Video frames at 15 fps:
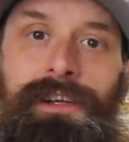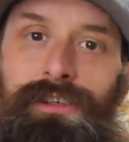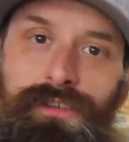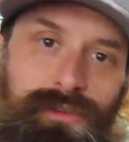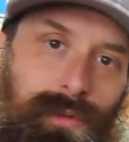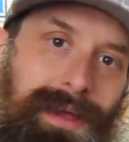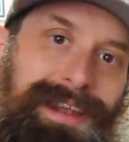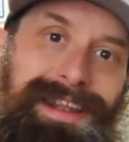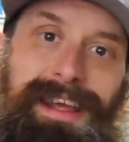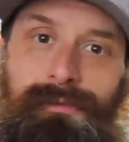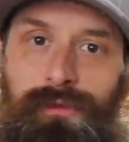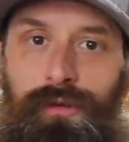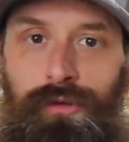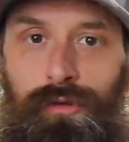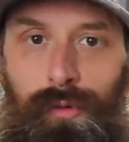just so I didn't
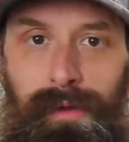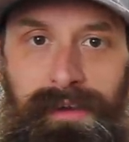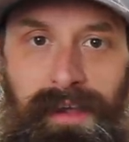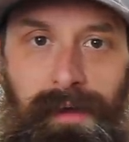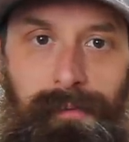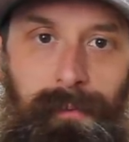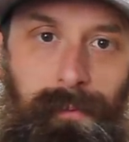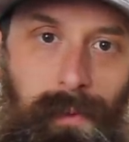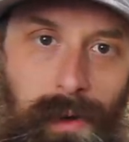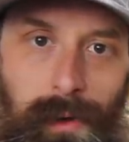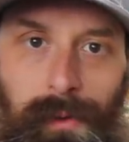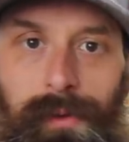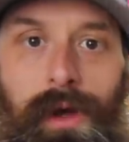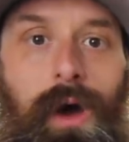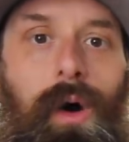have to do it down the
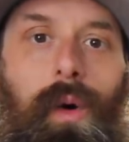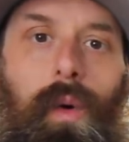road,